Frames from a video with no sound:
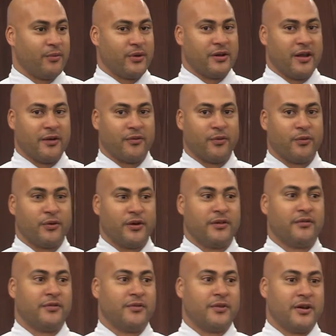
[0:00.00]
We never would
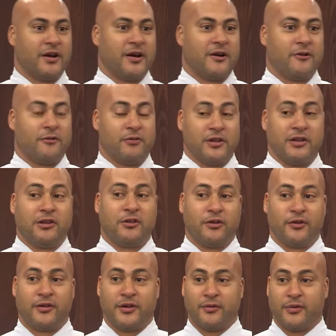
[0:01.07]
have really
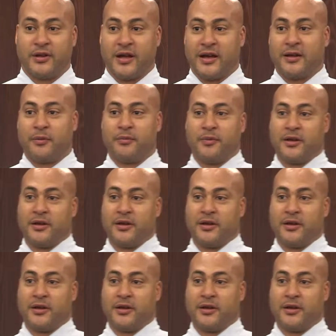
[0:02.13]
learned that we had